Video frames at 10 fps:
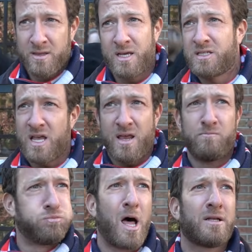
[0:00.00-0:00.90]
They said
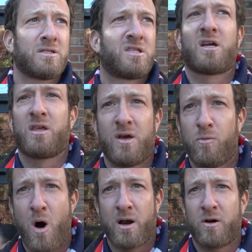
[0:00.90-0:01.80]
blood is thicker
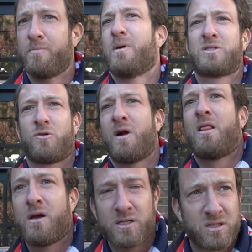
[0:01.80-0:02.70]
than water and
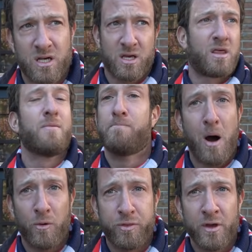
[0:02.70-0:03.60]
mozzarella is thicker than
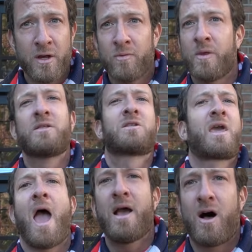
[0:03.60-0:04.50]
both. It's
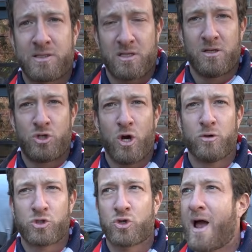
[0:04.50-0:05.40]
chaos in the
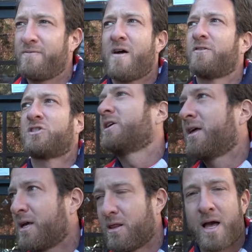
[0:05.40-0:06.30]
Joes Street. I've never seen
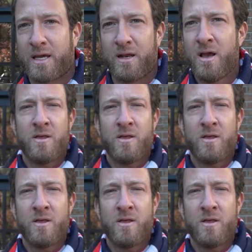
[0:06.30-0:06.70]
anything like it.